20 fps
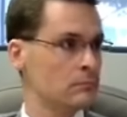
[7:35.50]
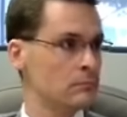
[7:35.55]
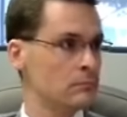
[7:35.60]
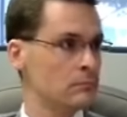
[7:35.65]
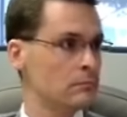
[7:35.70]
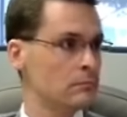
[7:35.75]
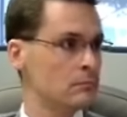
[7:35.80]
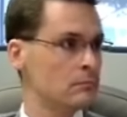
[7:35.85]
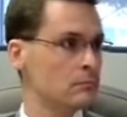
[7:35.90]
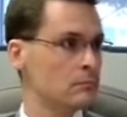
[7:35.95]

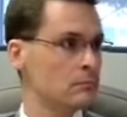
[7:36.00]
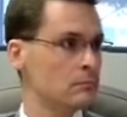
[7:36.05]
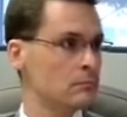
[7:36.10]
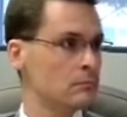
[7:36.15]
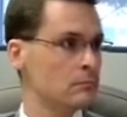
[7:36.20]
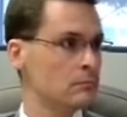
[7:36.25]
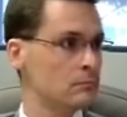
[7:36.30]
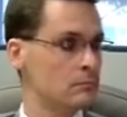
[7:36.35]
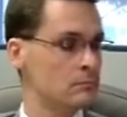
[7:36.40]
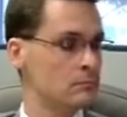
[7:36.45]

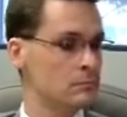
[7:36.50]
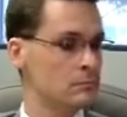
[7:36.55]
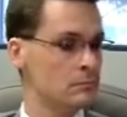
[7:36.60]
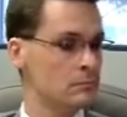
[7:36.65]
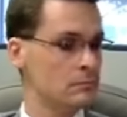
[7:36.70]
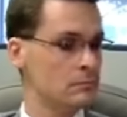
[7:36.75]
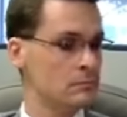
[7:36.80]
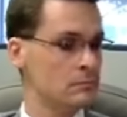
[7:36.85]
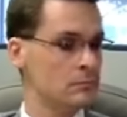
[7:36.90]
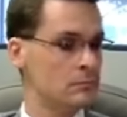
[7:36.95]

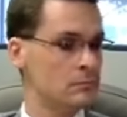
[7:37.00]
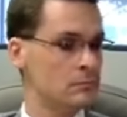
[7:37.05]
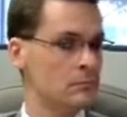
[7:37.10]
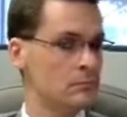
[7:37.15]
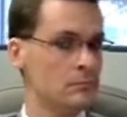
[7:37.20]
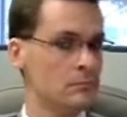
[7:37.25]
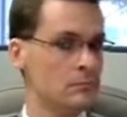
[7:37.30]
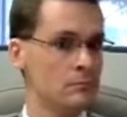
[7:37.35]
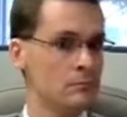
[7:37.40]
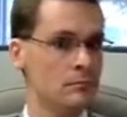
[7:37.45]

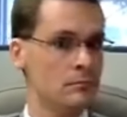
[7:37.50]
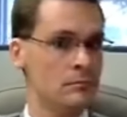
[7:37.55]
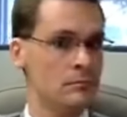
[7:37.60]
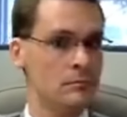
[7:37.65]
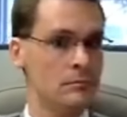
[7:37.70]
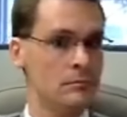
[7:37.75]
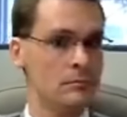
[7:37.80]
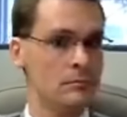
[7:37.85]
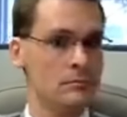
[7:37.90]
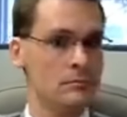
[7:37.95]

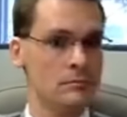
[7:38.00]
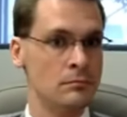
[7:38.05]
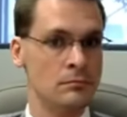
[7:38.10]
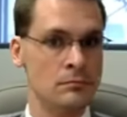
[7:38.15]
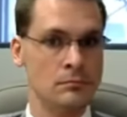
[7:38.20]
[no speech]